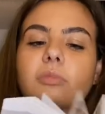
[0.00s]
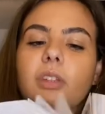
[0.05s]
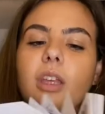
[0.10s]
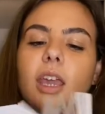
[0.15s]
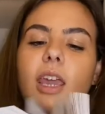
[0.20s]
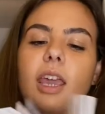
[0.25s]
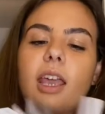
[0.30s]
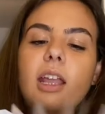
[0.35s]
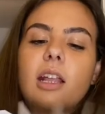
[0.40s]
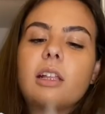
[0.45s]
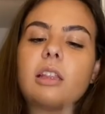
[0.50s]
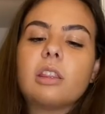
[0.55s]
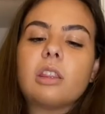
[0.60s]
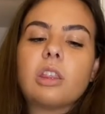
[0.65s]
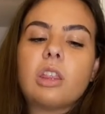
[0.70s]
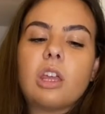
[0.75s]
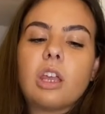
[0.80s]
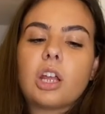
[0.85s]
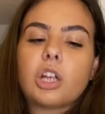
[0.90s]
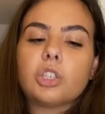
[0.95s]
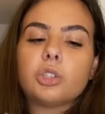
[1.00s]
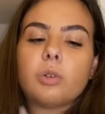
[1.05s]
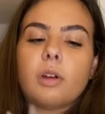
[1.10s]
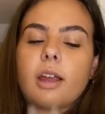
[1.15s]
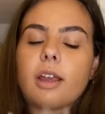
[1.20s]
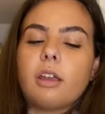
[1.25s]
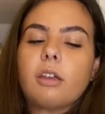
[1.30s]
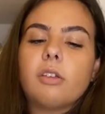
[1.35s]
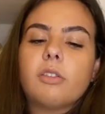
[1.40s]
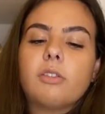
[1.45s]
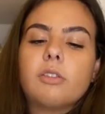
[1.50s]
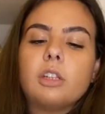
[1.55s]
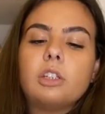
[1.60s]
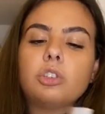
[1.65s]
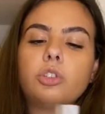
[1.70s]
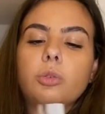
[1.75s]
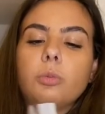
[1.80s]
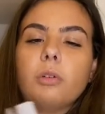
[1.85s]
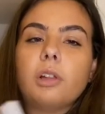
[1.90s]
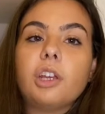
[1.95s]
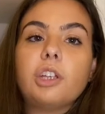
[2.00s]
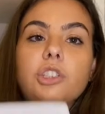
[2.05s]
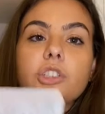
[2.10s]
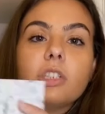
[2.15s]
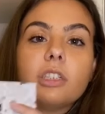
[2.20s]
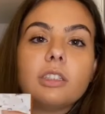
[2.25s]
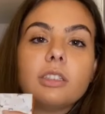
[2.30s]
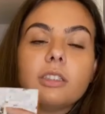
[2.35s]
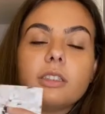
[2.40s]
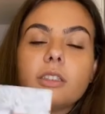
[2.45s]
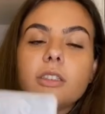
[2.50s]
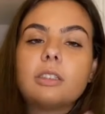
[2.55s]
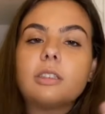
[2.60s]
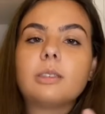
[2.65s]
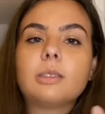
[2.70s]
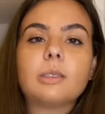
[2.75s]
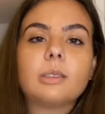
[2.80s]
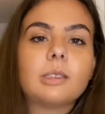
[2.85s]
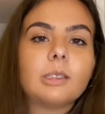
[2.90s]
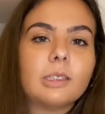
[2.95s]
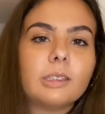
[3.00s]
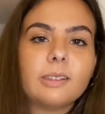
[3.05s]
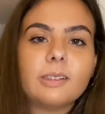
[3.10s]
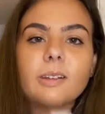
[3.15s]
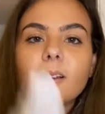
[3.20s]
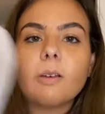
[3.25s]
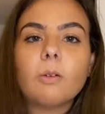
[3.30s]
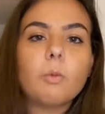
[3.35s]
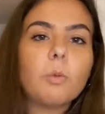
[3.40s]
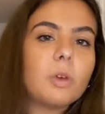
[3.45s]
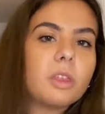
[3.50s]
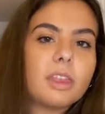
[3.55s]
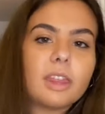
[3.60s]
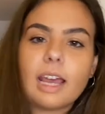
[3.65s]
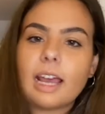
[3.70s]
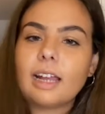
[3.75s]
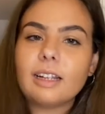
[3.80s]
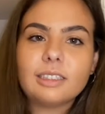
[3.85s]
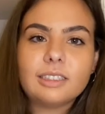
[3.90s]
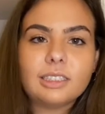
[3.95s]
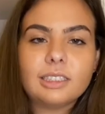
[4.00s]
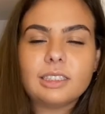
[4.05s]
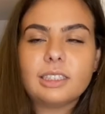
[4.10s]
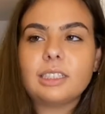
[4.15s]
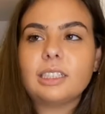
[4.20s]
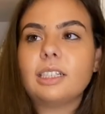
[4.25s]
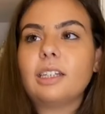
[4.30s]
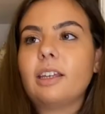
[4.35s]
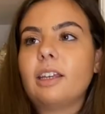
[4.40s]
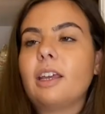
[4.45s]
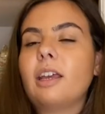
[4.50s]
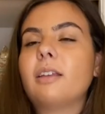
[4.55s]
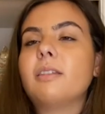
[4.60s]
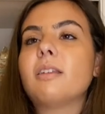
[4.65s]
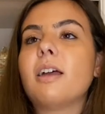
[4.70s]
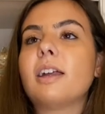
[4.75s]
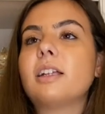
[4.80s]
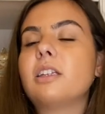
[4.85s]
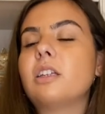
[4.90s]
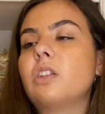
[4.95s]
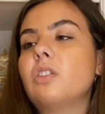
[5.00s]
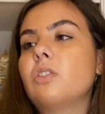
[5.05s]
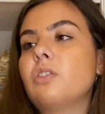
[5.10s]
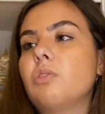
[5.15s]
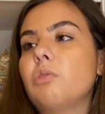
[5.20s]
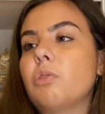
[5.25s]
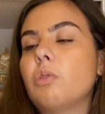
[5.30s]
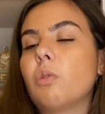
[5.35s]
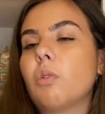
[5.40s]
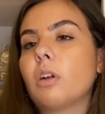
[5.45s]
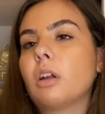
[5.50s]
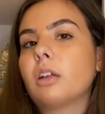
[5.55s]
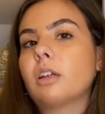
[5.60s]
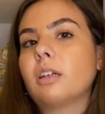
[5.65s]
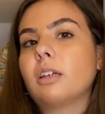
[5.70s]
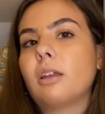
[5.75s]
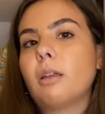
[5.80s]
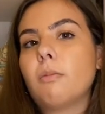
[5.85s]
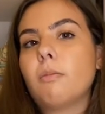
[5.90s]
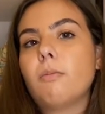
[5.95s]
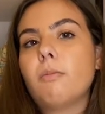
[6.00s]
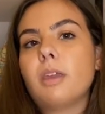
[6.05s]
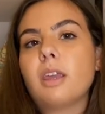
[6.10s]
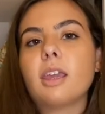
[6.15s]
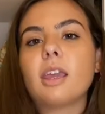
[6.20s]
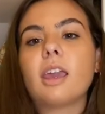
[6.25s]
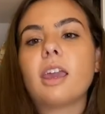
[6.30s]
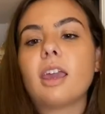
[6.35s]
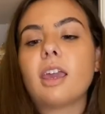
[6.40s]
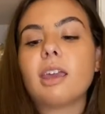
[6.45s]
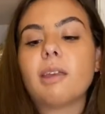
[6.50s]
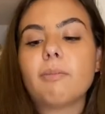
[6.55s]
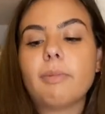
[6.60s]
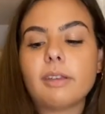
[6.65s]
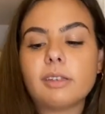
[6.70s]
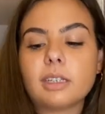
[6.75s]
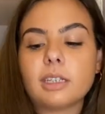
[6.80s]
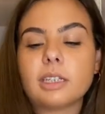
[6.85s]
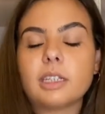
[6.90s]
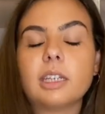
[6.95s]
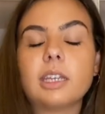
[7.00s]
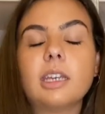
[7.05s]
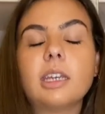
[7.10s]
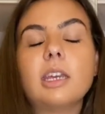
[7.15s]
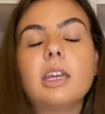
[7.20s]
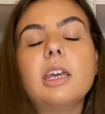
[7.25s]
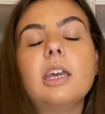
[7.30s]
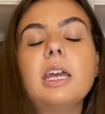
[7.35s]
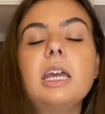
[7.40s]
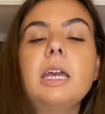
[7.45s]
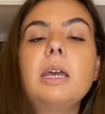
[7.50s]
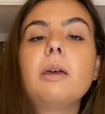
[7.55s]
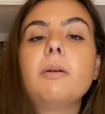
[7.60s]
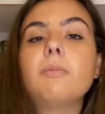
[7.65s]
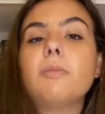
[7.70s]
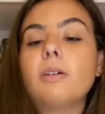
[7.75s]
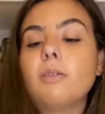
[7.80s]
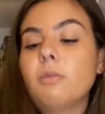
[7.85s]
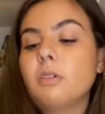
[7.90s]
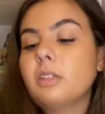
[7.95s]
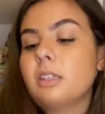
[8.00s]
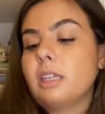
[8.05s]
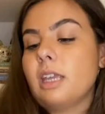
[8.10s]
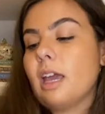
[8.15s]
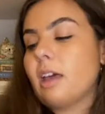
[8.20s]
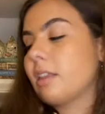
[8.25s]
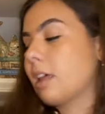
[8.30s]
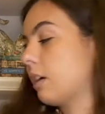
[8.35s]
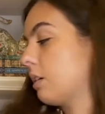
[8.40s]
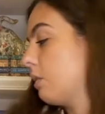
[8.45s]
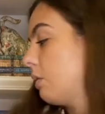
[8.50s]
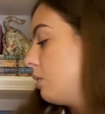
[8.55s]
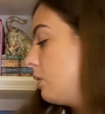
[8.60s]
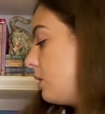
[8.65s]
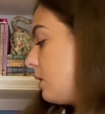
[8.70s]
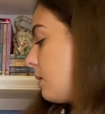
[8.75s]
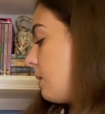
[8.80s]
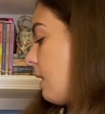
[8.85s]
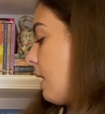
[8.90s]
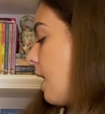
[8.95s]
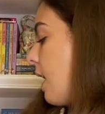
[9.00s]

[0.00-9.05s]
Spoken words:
And their trials and tribulations with that. 90s New York and being gay, basically. But we'll see how that goes.